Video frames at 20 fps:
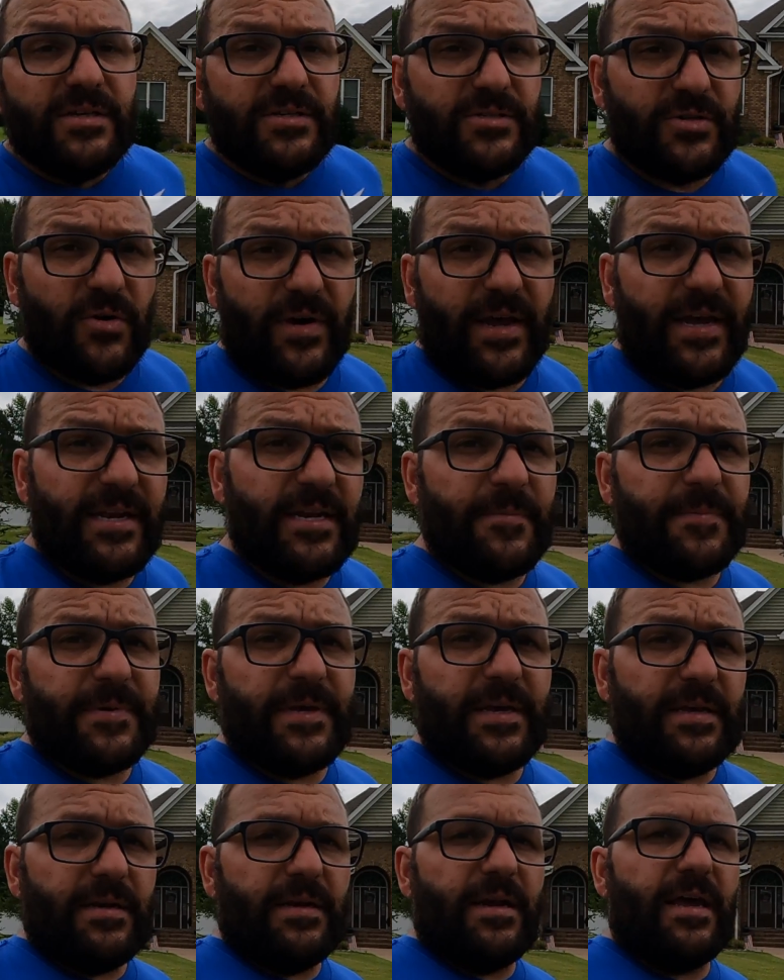So I ended up
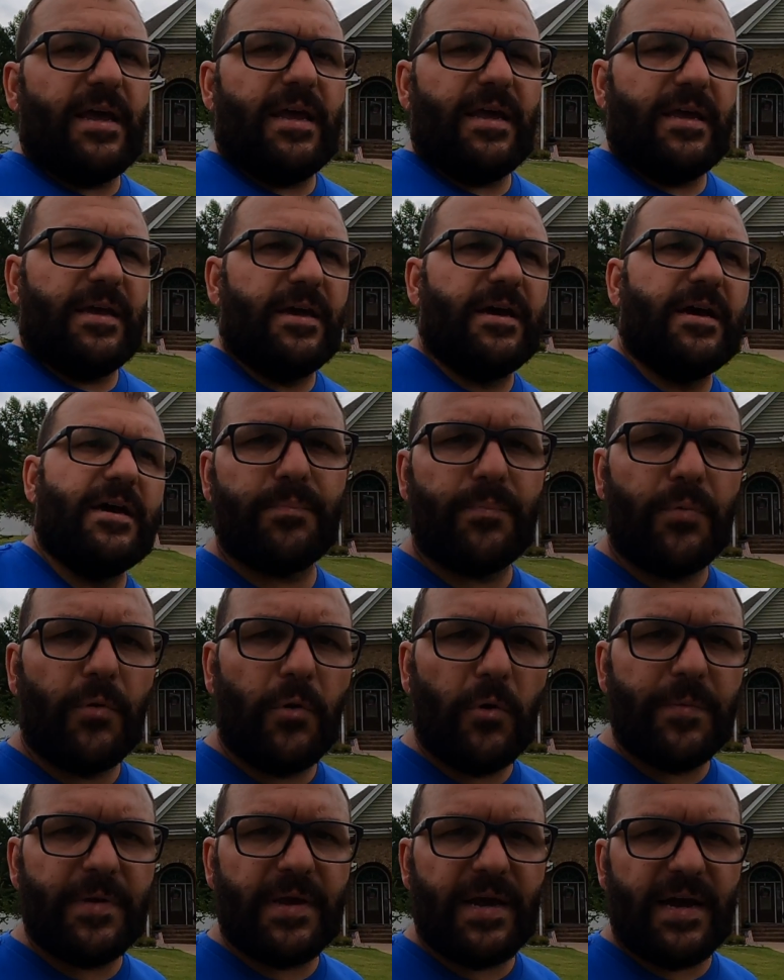getting a
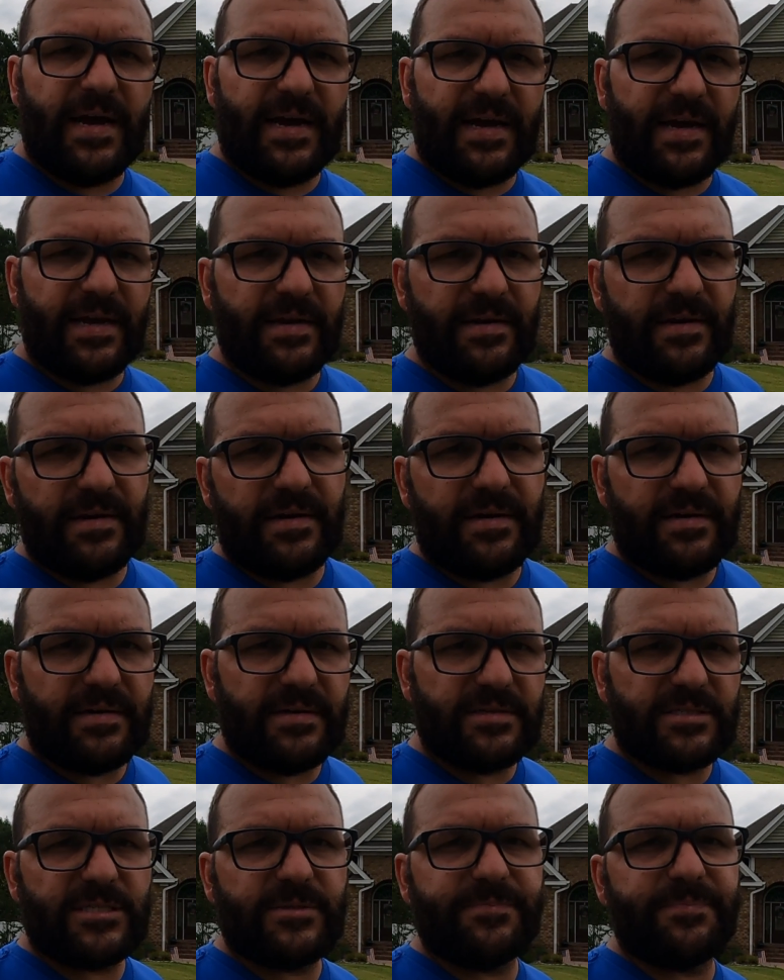pull behind
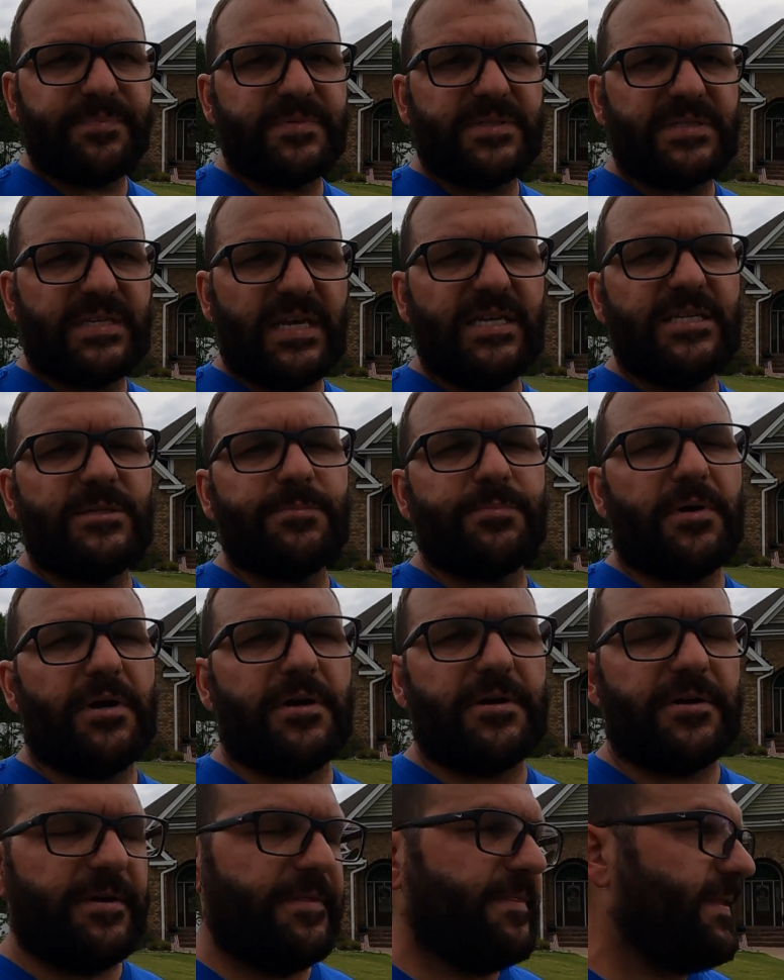seed
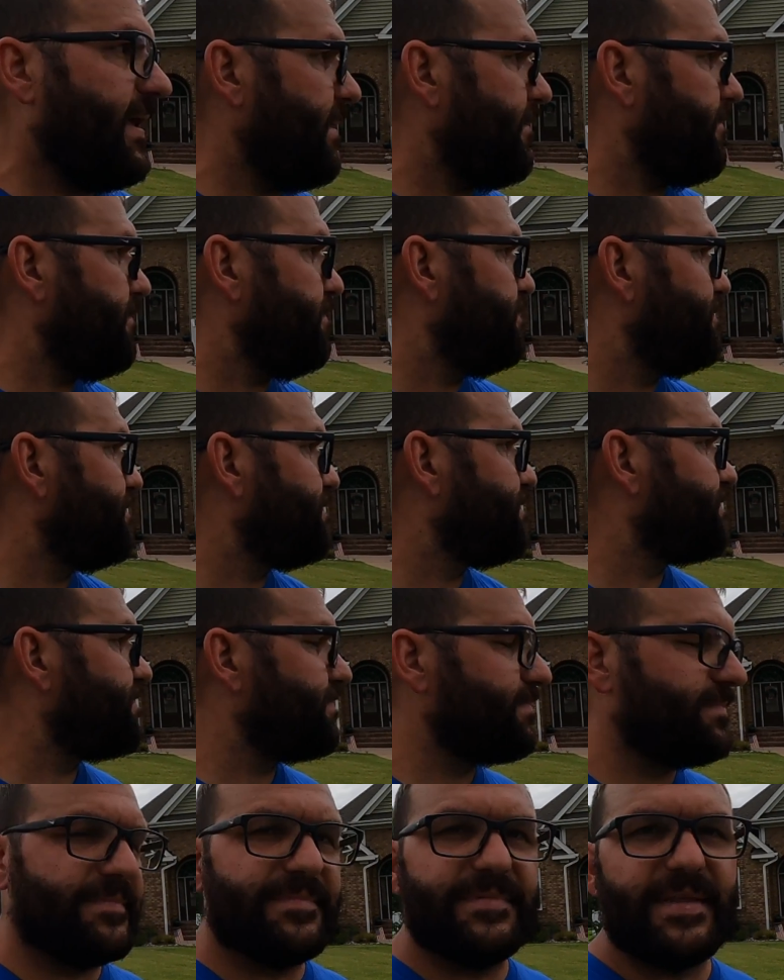spreader, and that
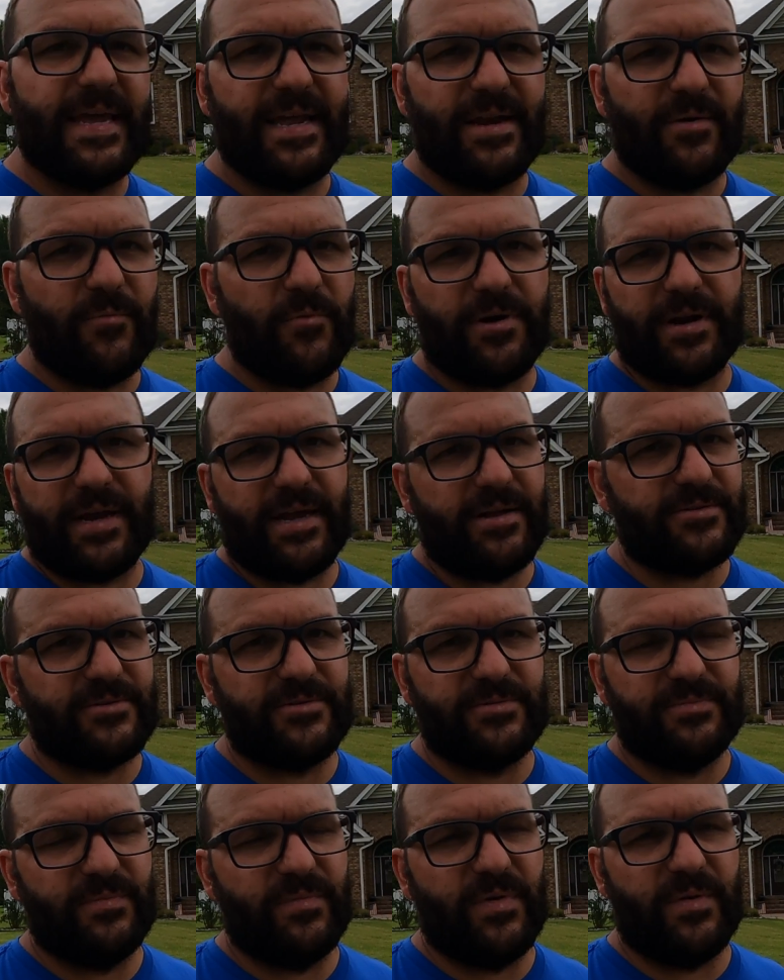didn't work
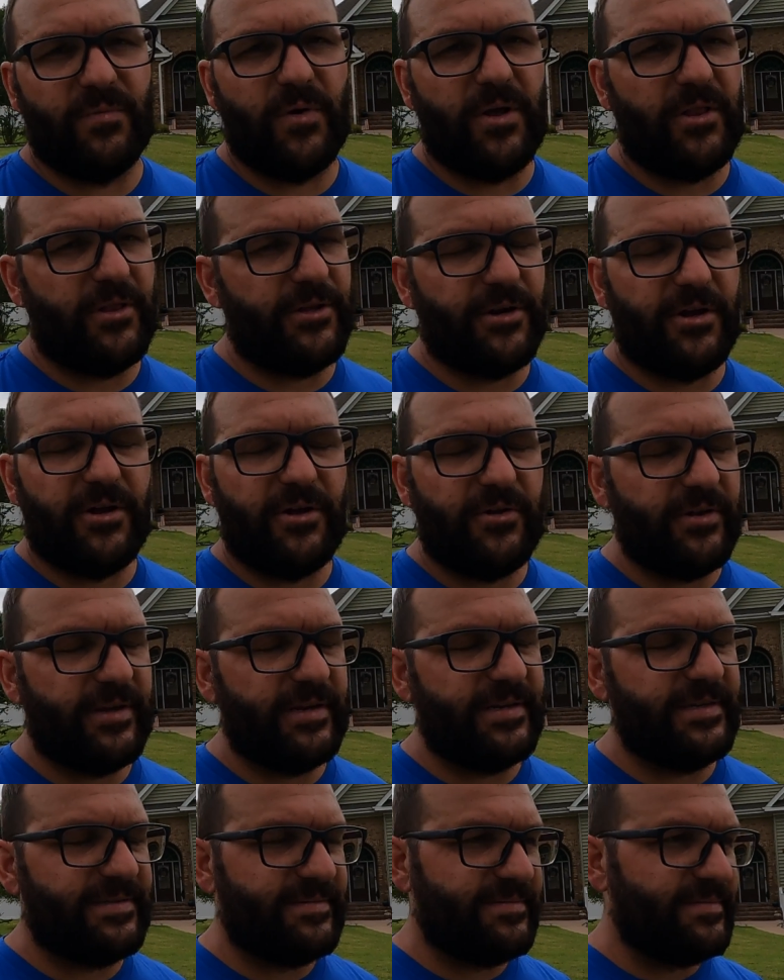out well at all.
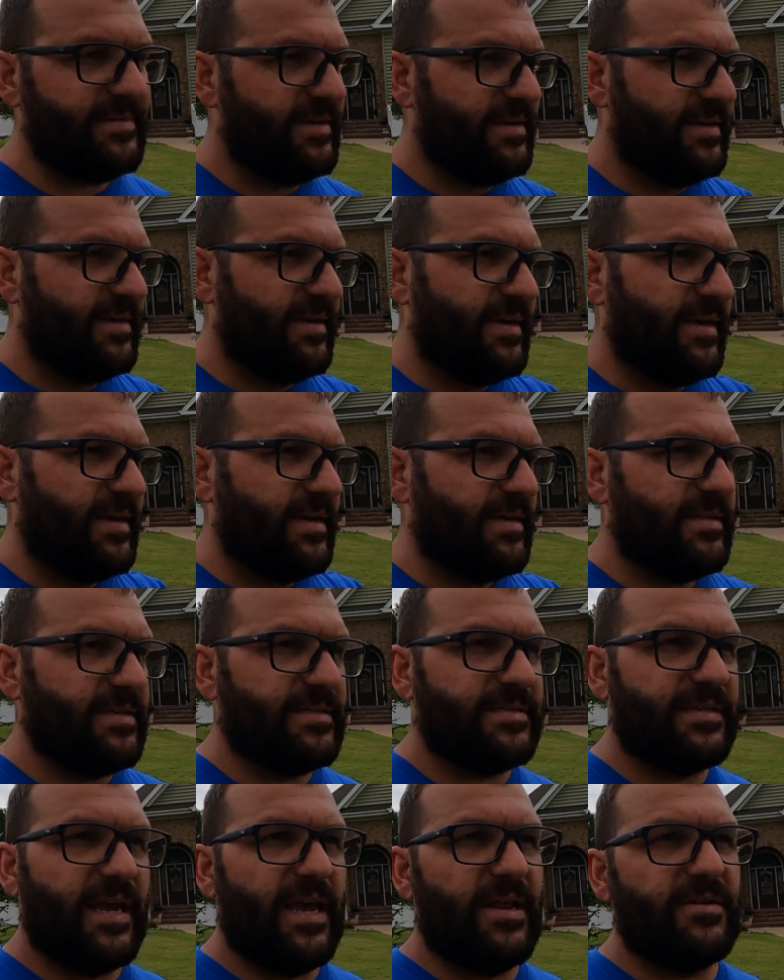The
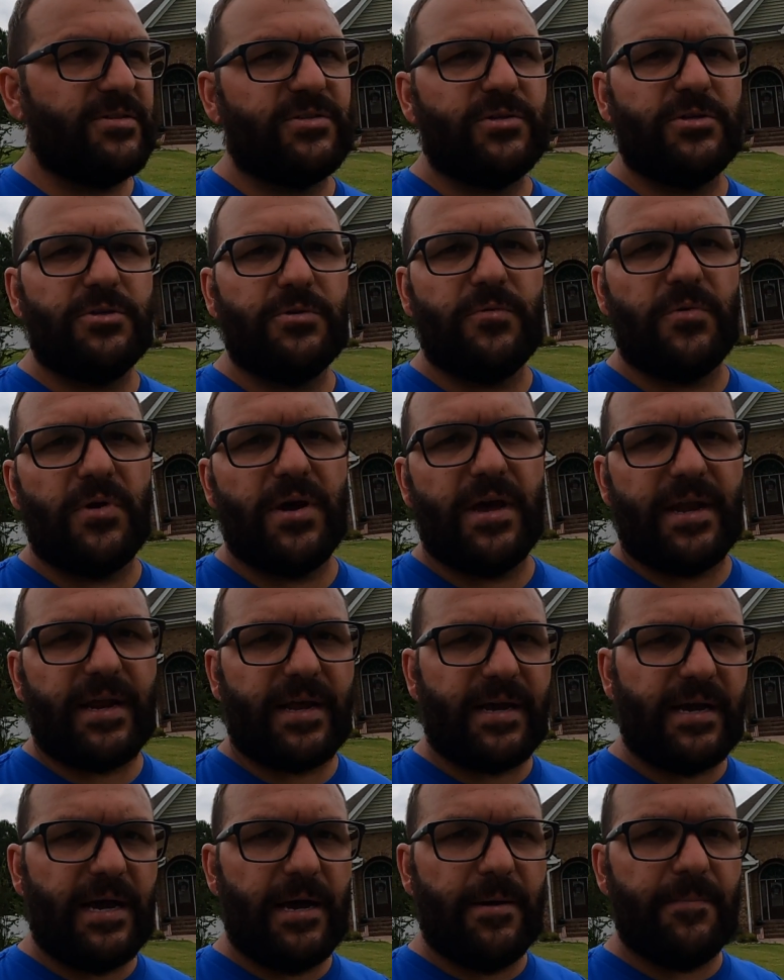sand's too wet,
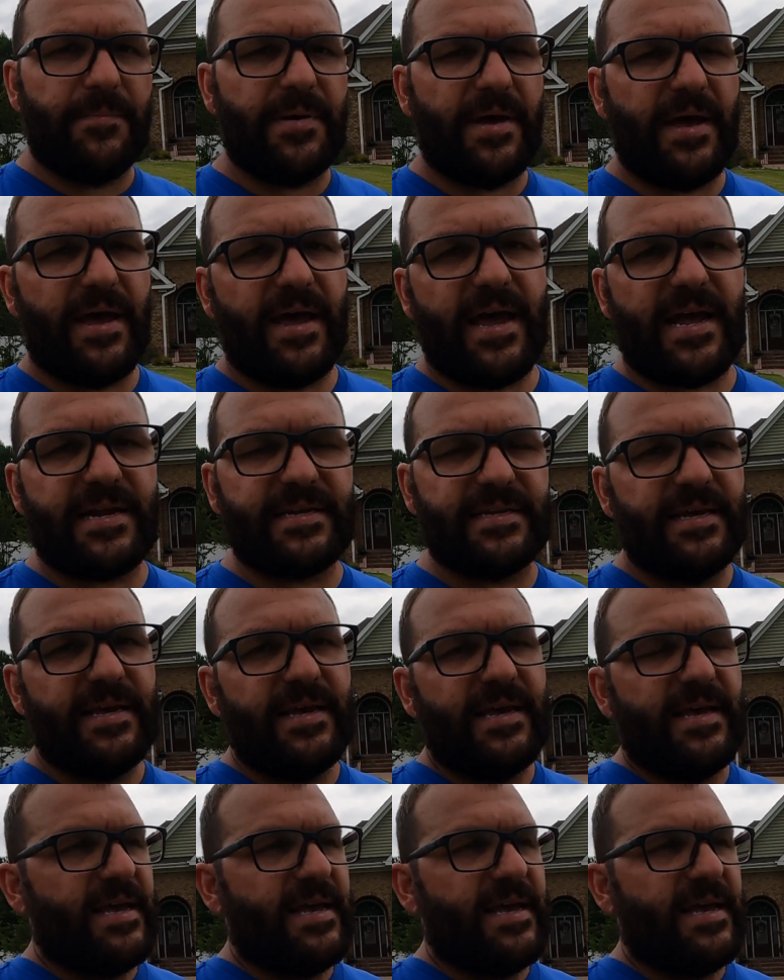it's compact.